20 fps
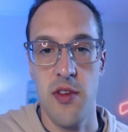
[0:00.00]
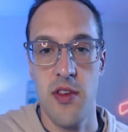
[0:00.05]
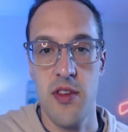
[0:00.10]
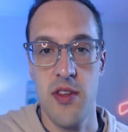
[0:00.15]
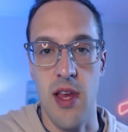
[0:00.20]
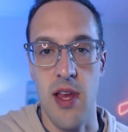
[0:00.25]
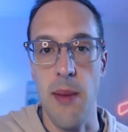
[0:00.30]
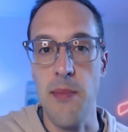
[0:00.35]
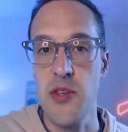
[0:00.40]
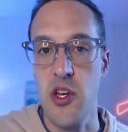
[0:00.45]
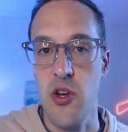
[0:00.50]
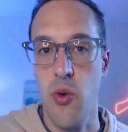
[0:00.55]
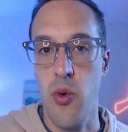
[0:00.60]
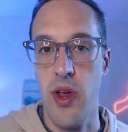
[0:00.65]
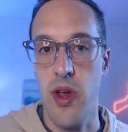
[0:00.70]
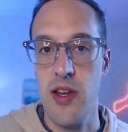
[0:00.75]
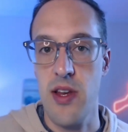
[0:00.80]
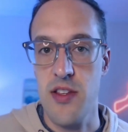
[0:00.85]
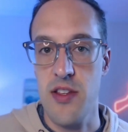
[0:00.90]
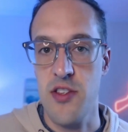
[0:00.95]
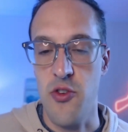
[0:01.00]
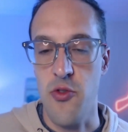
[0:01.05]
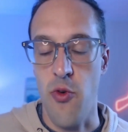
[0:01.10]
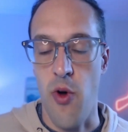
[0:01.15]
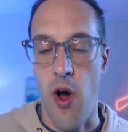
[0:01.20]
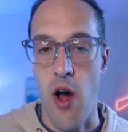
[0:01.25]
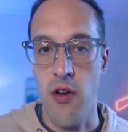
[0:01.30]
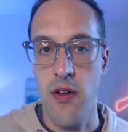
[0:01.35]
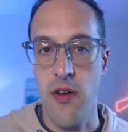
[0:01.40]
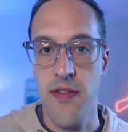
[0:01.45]
subsequent
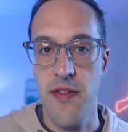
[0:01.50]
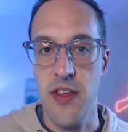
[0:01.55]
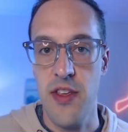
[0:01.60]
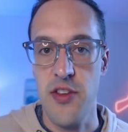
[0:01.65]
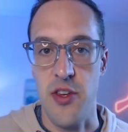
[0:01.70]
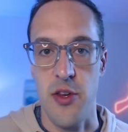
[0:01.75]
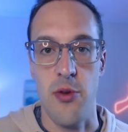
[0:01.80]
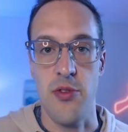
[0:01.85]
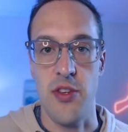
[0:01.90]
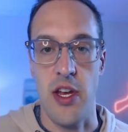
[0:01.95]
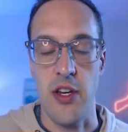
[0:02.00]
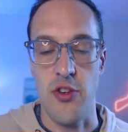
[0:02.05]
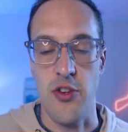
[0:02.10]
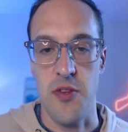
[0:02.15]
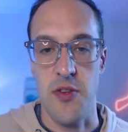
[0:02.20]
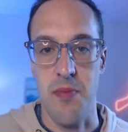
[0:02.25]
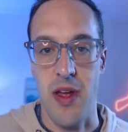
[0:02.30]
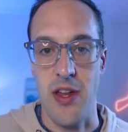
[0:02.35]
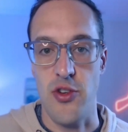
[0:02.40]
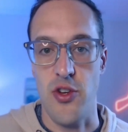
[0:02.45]
to all of this news I just